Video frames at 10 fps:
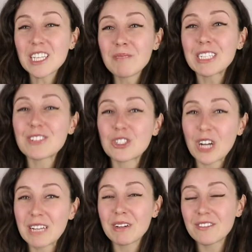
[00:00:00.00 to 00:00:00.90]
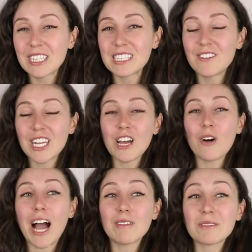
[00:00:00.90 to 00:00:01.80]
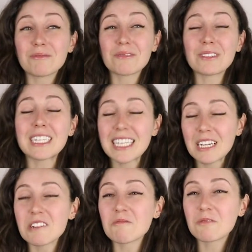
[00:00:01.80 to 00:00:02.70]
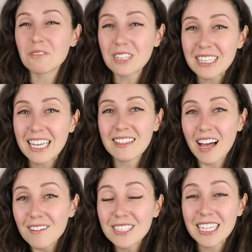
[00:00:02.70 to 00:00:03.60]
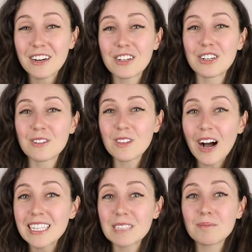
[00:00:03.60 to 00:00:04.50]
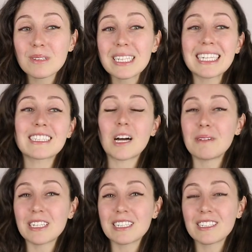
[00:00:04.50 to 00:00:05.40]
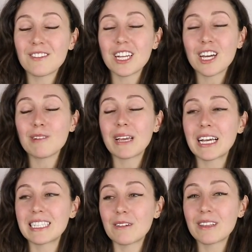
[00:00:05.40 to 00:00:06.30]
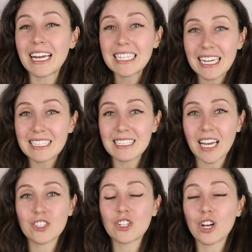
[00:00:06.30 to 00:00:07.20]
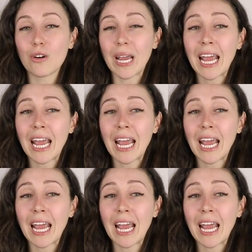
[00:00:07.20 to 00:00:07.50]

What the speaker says: so much for joining me for this video. I would really really love to hear your thoughts. Please comment on this video because I would like to get a discussion going.